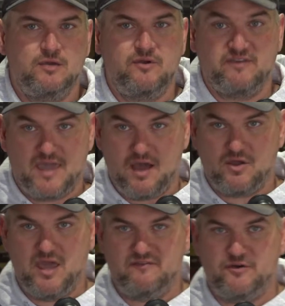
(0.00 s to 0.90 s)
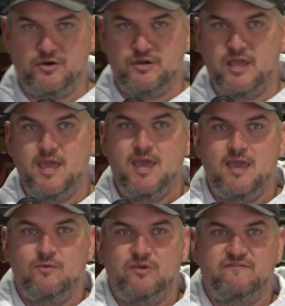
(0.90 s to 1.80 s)
We have a cow calf herd,
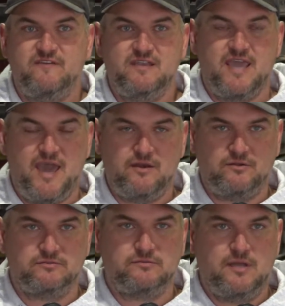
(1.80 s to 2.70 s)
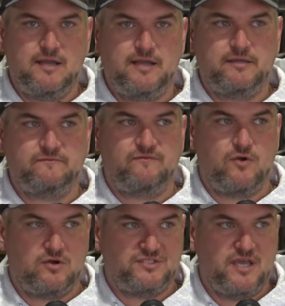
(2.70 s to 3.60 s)
and we feed cattle uh,
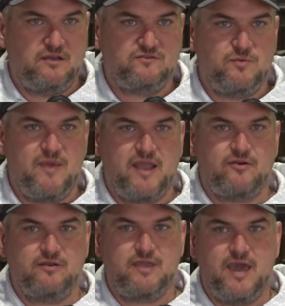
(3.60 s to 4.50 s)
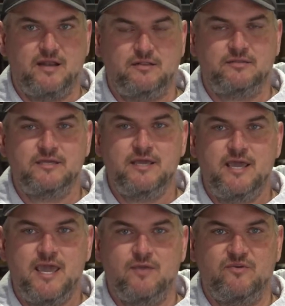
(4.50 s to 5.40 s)
for ourselves. We background cattle
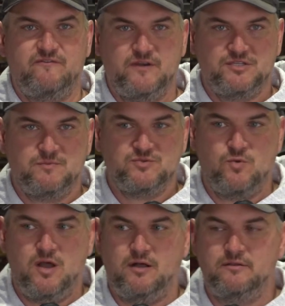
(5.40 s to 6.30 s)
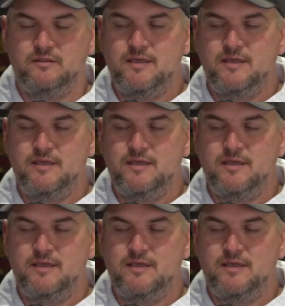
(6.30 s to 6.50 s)
and we finish them as well.